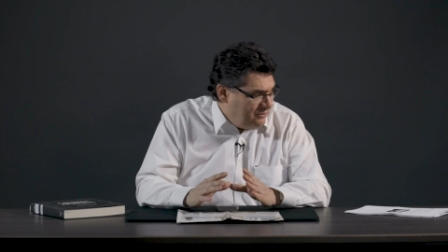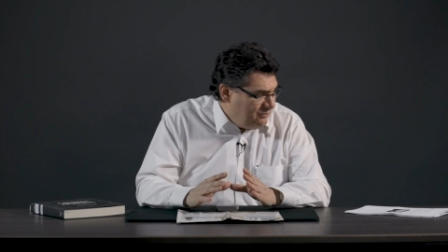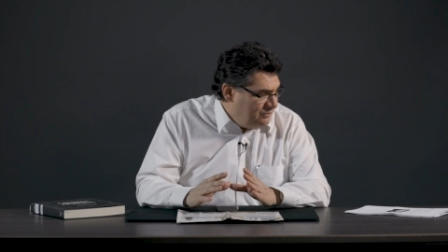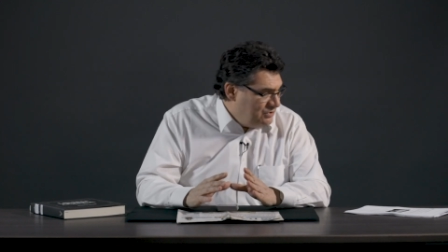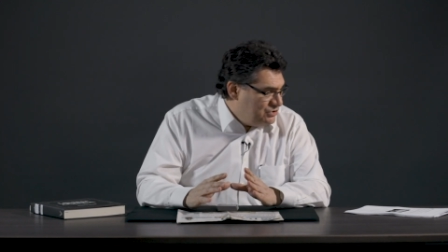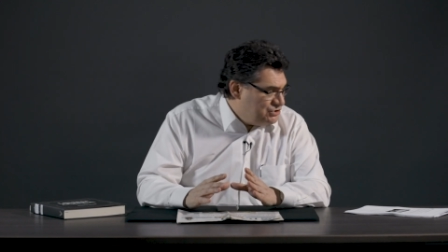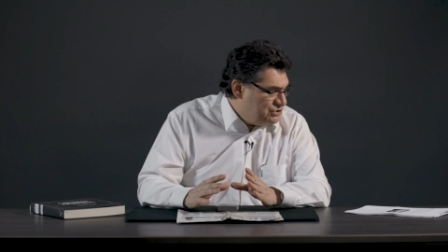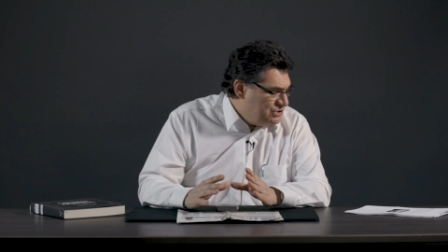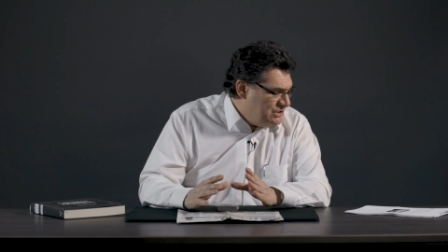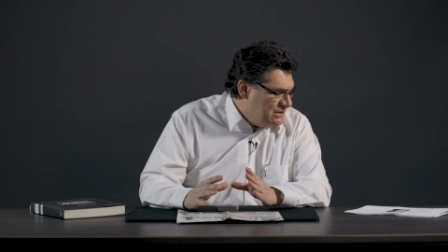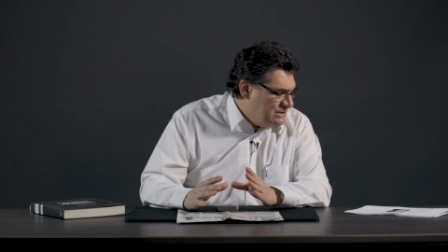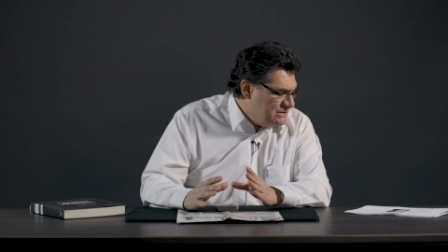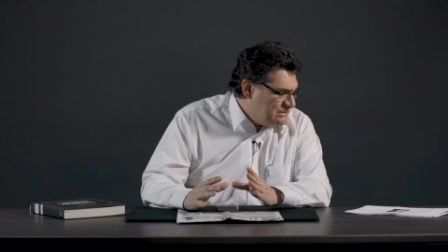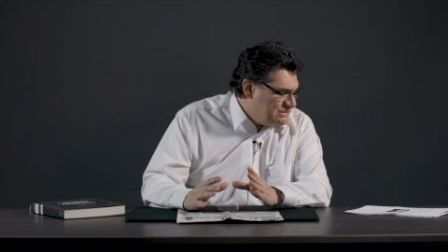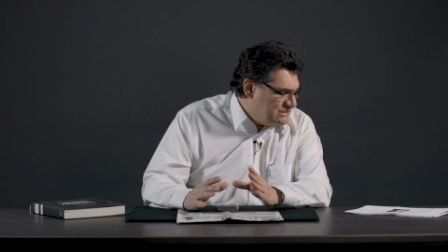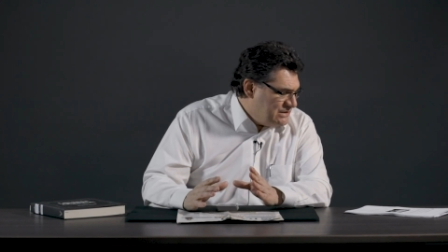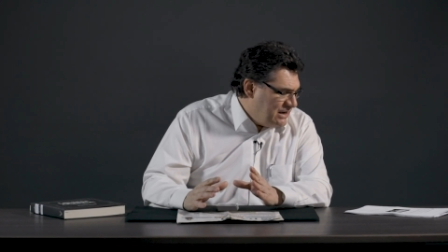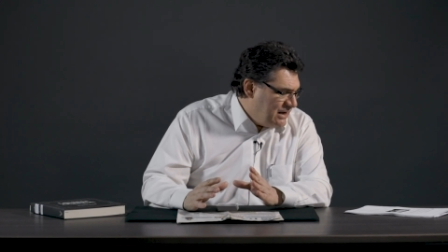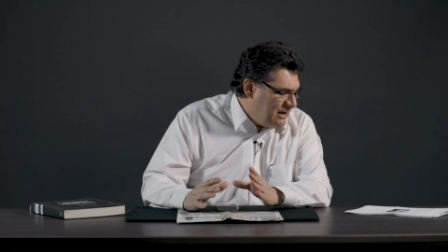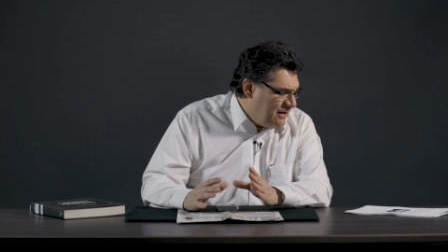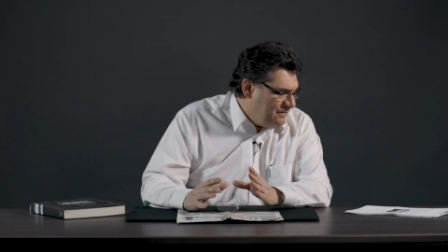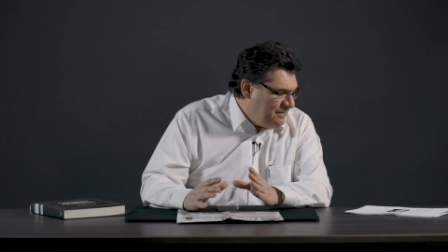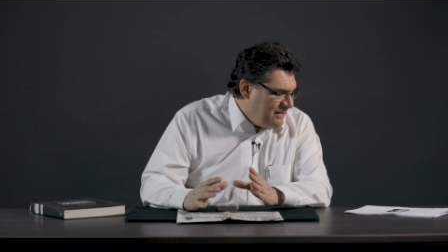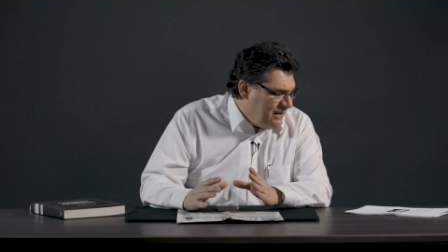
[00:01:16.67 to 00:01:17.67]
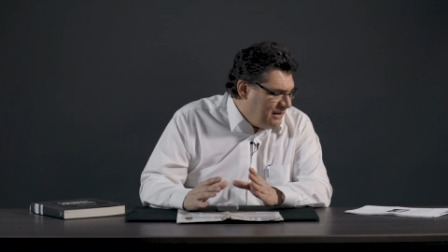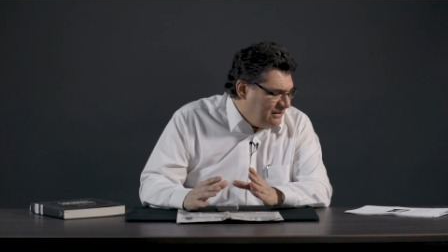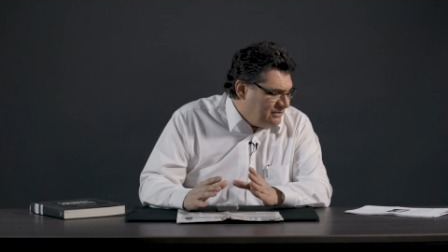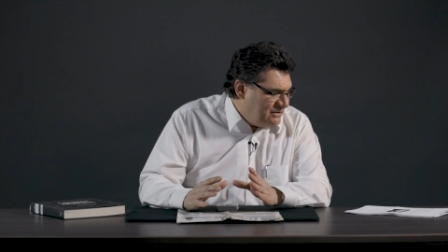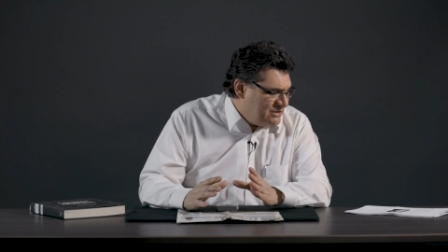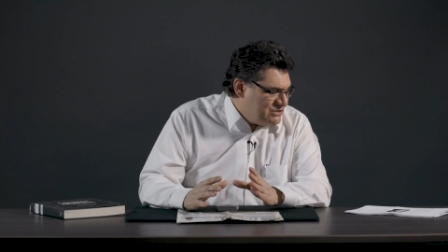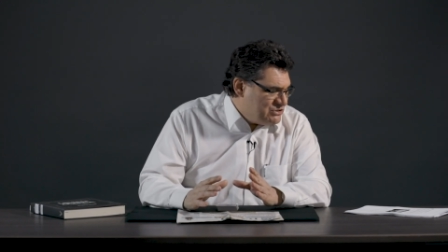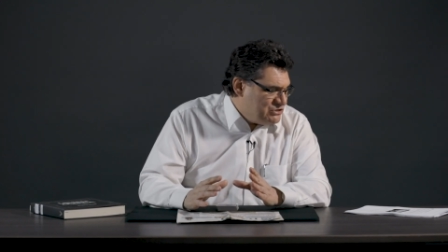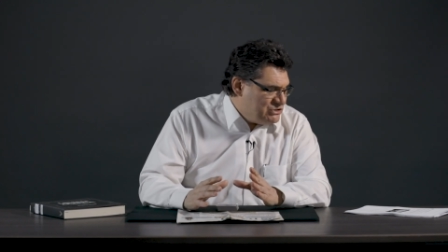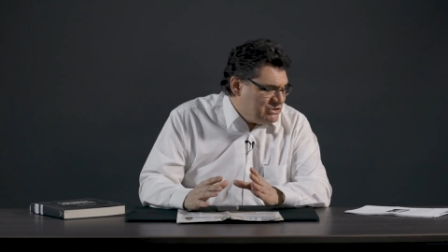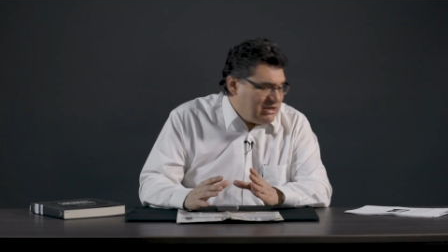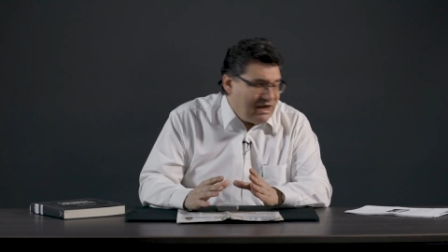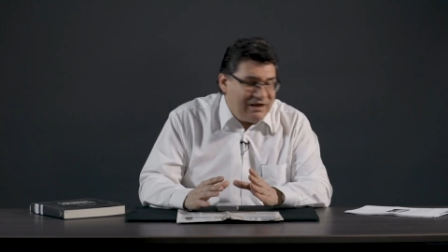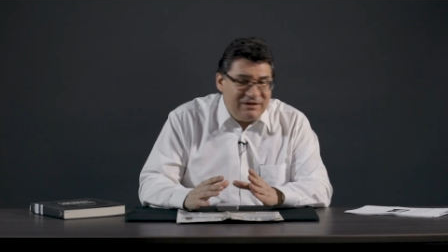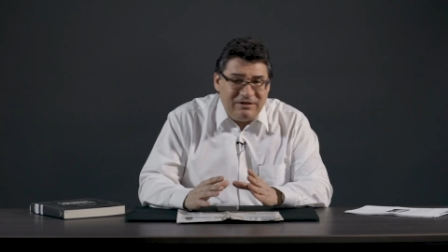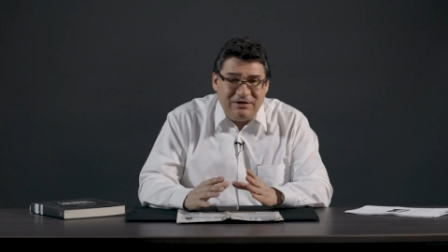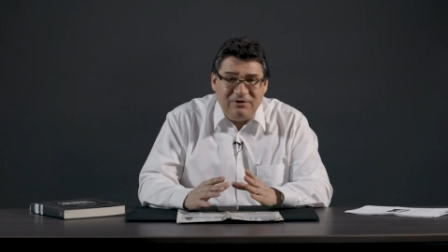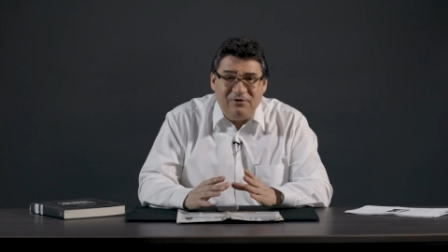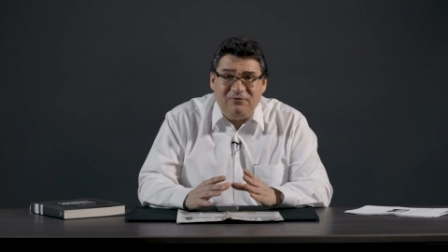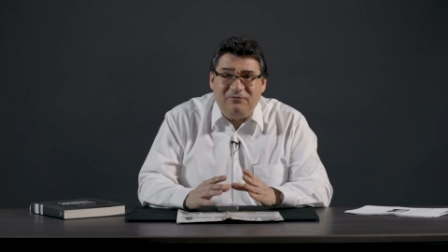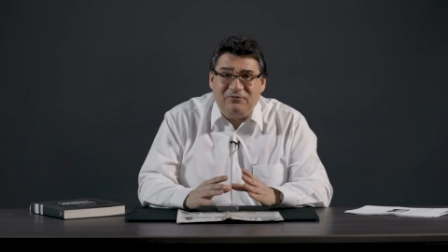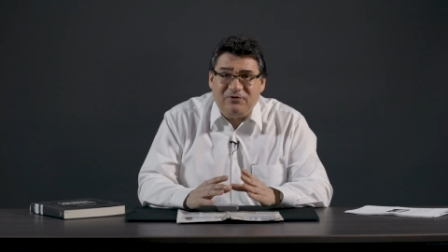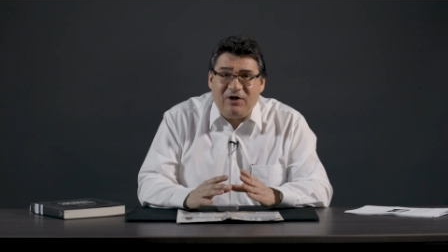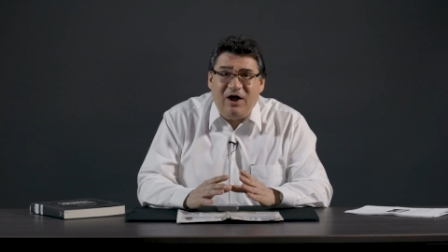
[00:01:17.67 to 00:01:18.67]
which is uh, the
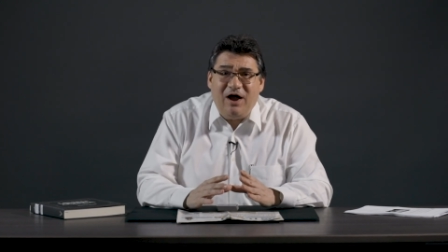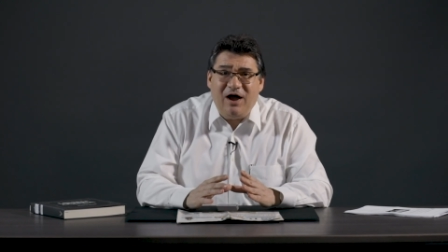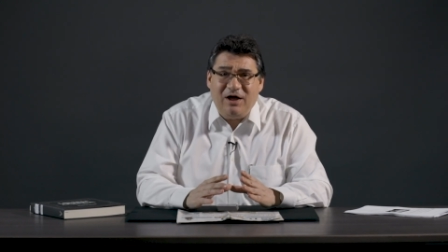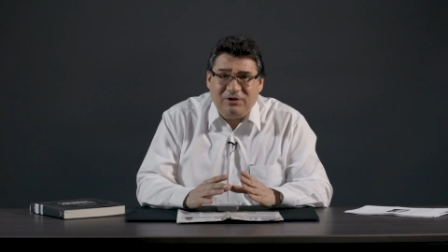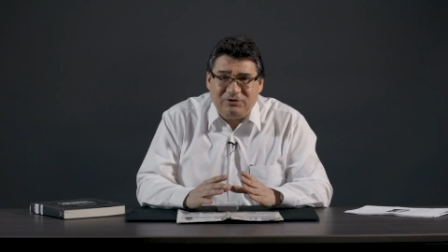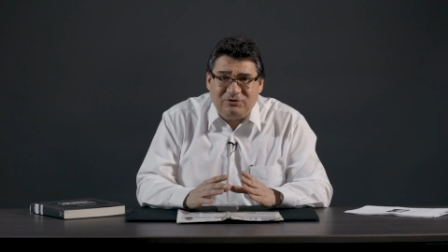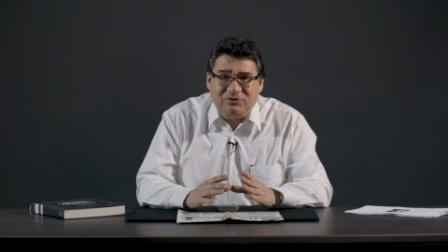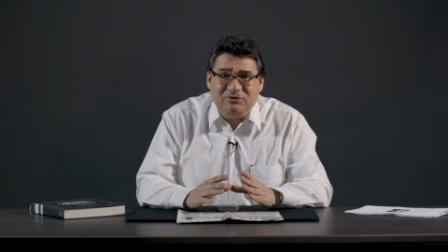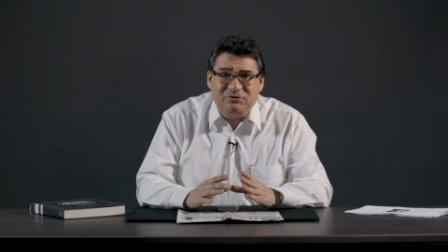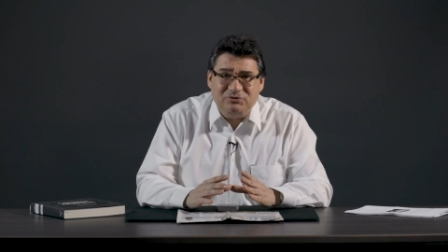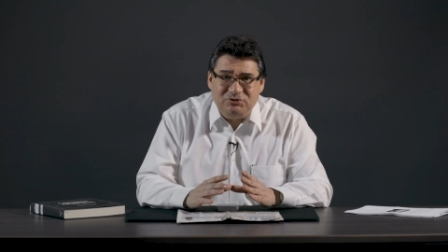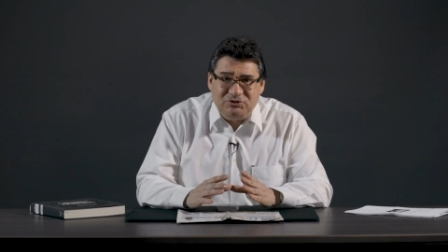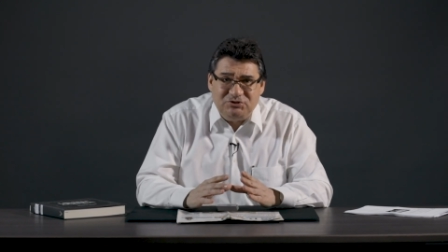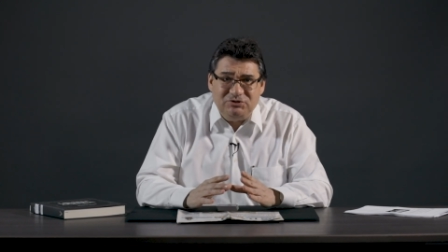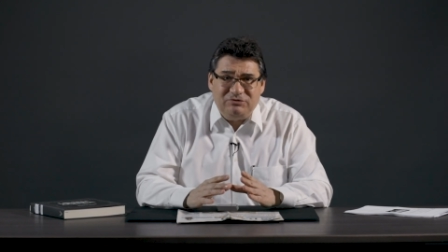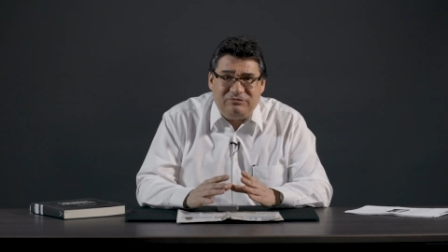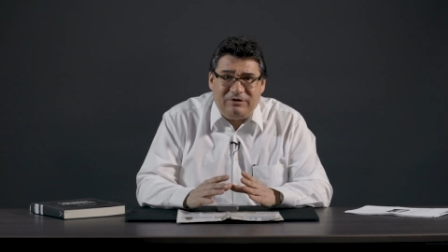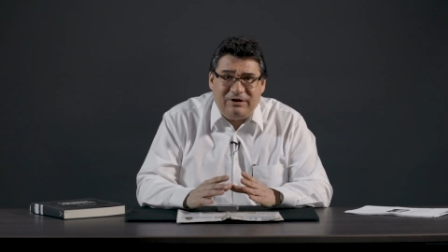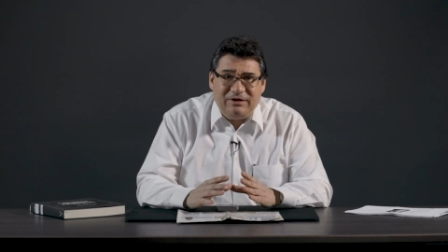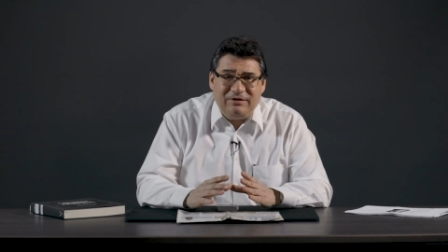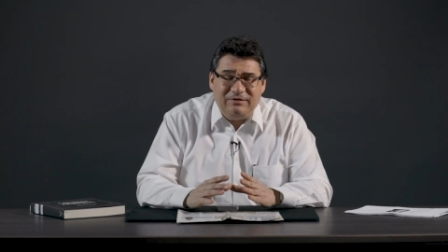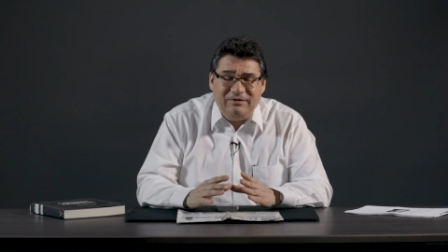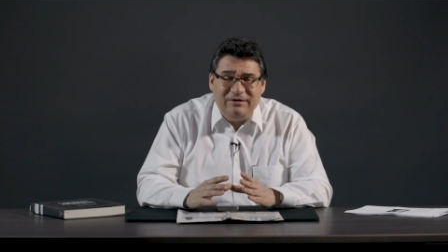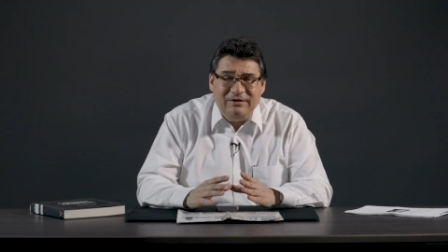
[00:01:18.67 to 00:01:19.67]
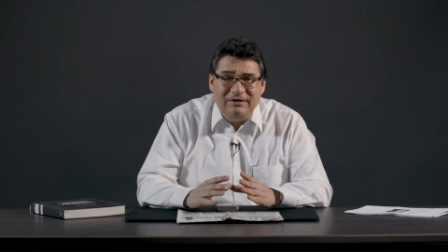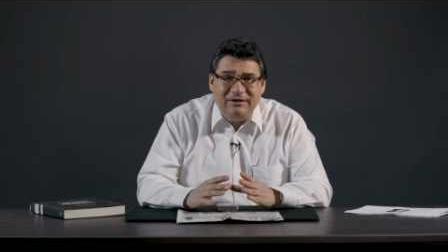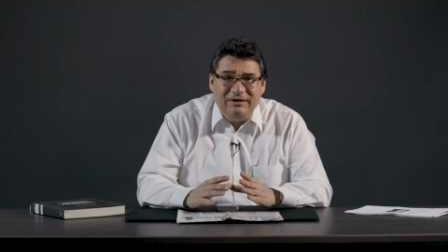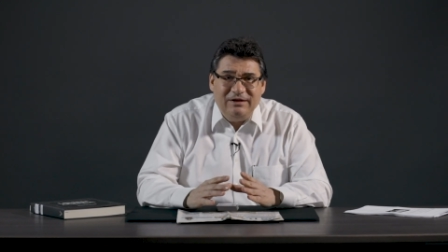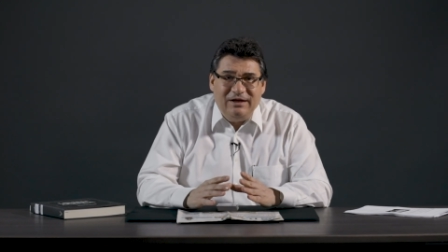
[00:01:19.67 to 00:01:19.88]
study of card conjuring.